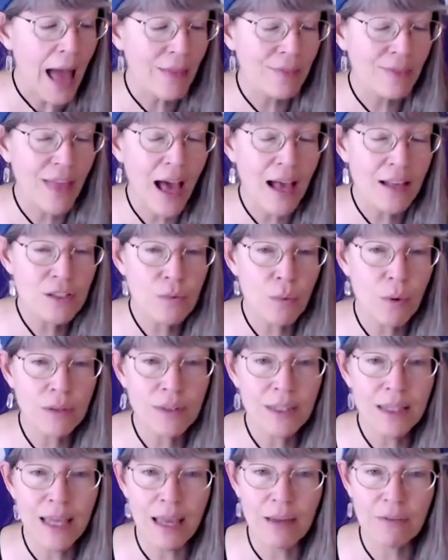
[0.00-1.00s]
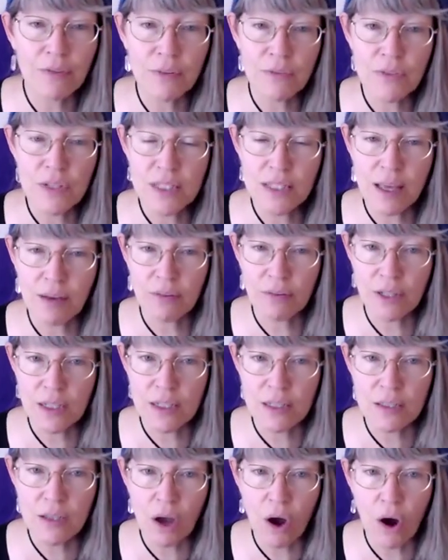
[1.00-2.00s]
And that's what the gate
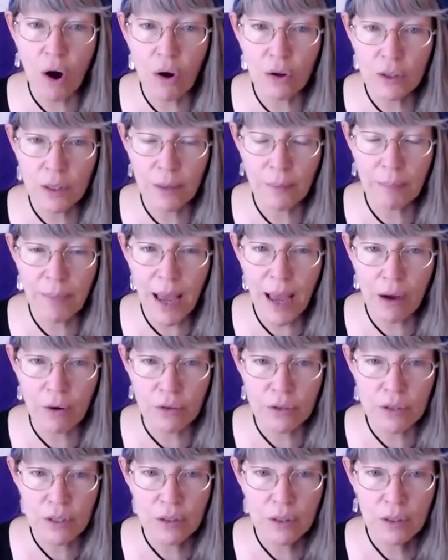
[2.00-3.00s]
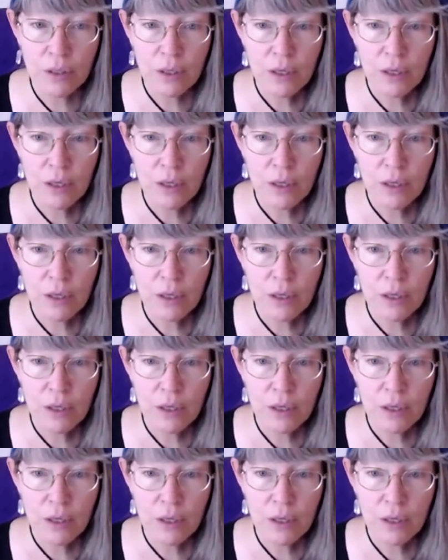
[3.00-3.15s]
57 is all about.